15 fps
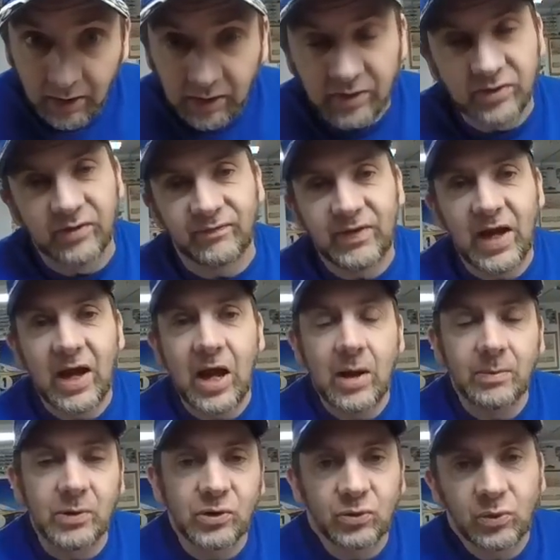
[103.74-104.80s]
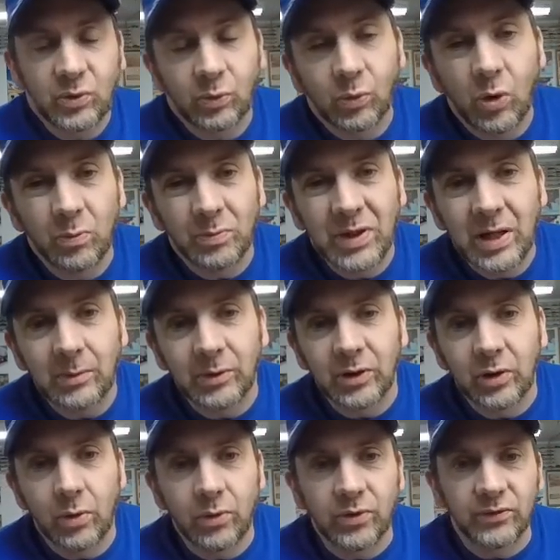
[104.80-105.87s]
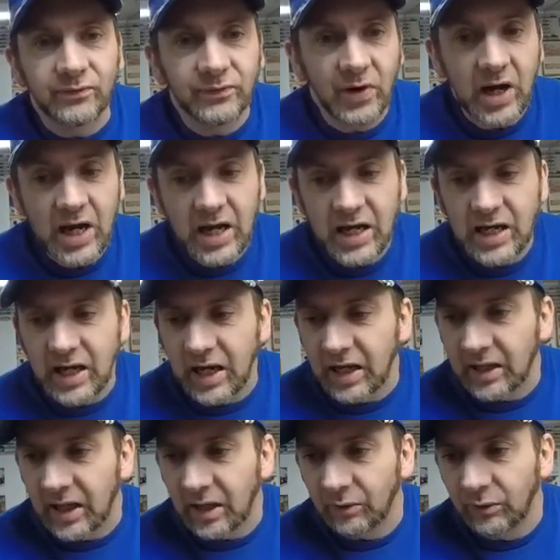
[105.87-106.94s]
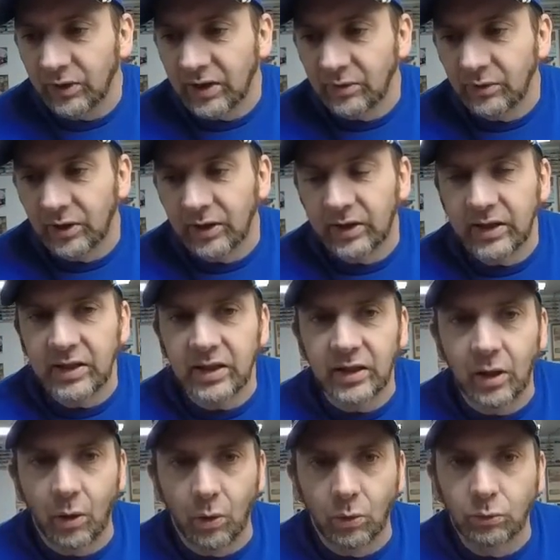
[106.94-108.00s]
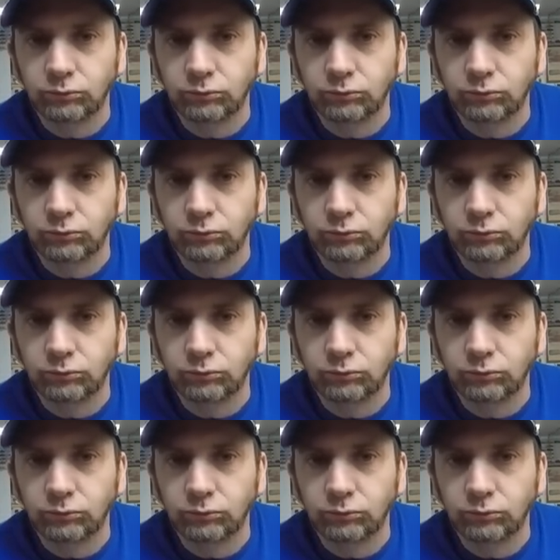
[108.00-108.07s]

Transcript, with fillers: Because if that happens, we won't be able to go to the fray, and I really, really need to go.